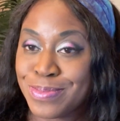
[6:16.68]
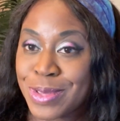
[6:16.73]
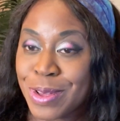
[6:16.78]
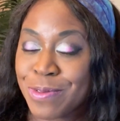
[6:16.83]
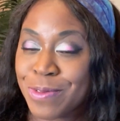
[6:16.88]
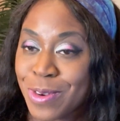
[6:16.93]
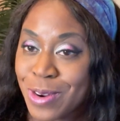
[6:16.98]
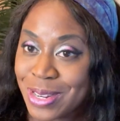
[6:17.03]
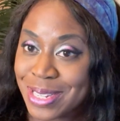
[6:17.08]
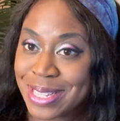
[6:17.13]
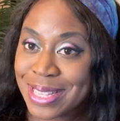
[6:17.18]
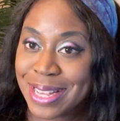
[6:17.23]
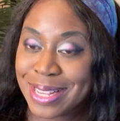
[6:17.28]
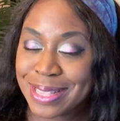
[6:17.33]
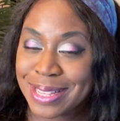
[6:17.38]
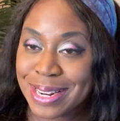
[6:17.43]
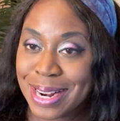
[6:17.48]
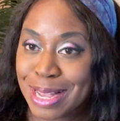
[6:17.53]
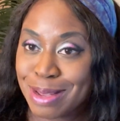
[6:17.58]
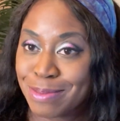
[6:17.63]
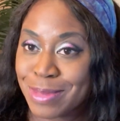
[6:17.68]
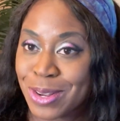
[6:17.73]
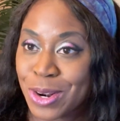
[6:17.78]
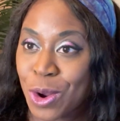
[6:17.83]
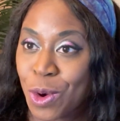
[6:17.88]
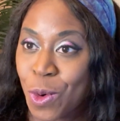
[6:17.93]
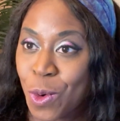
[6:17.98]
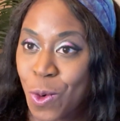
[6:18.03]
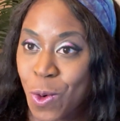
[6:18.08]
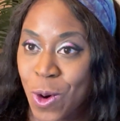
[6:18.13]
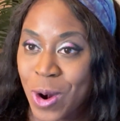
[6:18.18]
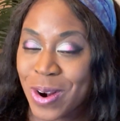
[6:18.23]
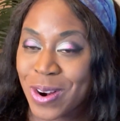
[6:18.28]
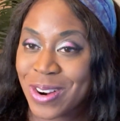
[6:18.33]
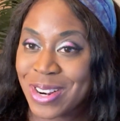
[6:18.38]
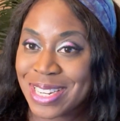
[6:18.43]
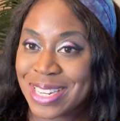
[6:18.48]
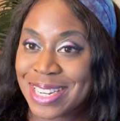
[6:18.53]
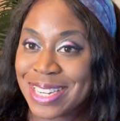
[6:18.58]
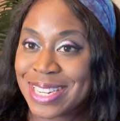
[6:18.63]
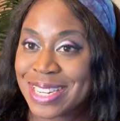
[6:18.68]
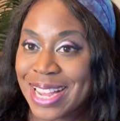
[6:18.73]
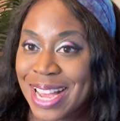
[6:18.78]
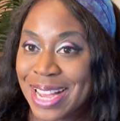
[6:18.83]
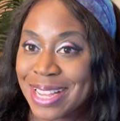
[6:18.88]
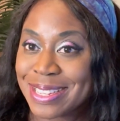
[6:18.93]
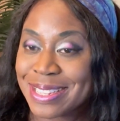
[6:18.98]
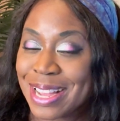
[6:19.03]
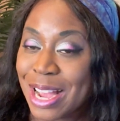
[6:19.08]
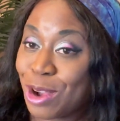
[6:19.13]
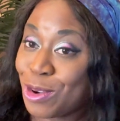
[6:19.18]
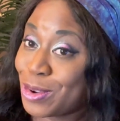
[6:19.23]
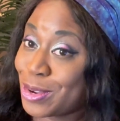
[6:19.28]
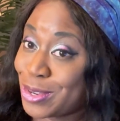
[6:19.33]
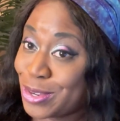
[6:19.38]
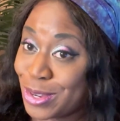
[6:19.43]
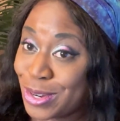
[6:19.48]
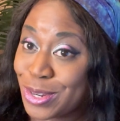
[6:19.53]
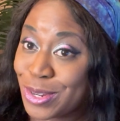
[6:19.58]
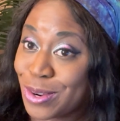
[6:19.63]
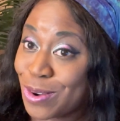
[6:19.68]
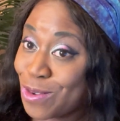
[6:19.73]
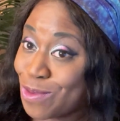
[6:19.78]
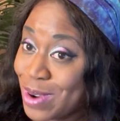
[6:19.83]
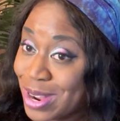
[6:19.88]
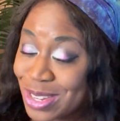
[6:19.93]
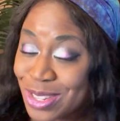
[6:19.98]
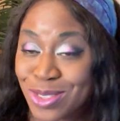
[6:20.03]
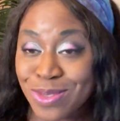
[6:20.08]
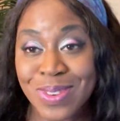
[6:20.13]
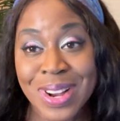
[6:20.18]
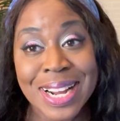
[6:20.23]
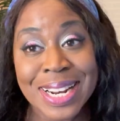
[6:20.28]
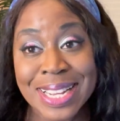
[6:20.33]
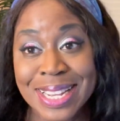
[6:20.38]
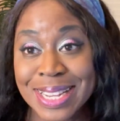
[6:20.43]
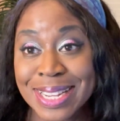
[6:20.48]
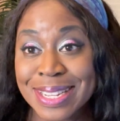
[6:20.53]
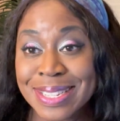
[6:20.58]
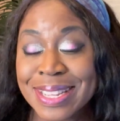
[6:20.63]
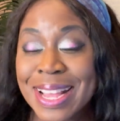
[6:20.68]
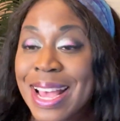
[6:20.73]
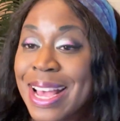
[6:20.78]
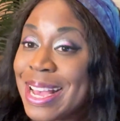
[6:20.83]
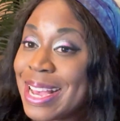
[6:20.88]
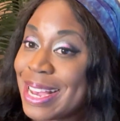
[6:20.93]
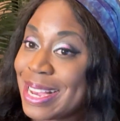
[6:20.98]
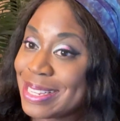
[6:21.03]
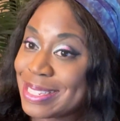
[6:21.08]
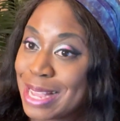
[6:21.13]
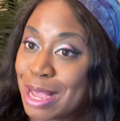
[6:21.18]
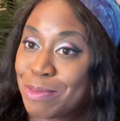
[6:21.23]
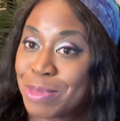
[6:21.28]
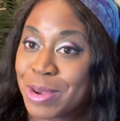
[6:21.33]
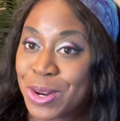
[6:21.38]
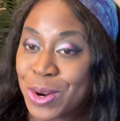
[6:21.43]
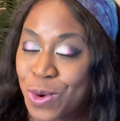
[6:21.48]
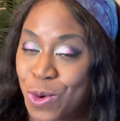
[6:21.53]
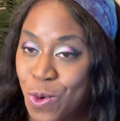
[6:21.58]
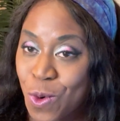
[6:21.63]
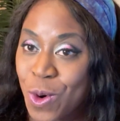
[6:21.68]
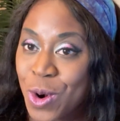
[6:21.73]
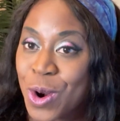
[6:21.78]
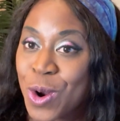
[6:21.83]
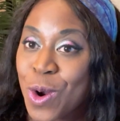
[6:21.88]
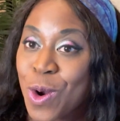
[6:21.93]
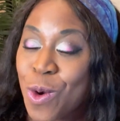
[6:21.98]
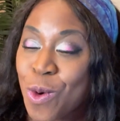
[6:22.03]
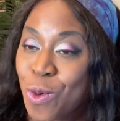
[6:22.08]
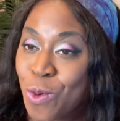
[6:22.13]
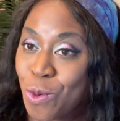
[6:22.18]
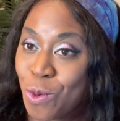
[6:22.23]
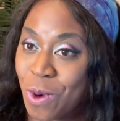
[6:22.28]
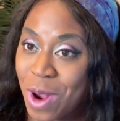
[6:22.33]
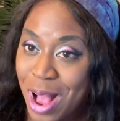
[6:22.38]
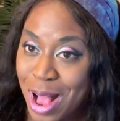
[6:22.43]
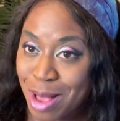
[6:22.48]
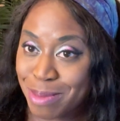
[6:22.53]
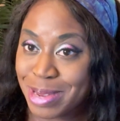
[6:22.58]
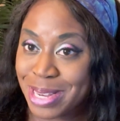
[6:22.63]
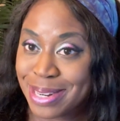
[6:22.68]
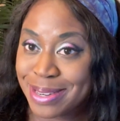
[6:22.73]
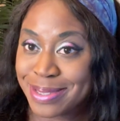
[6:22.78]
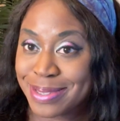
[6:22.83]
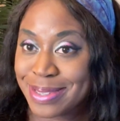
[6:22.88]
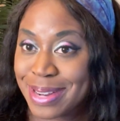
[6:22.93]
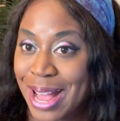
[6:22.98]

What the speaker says: the first thing that I'm going to order to test how good your restaurant is I'm going to order ramen.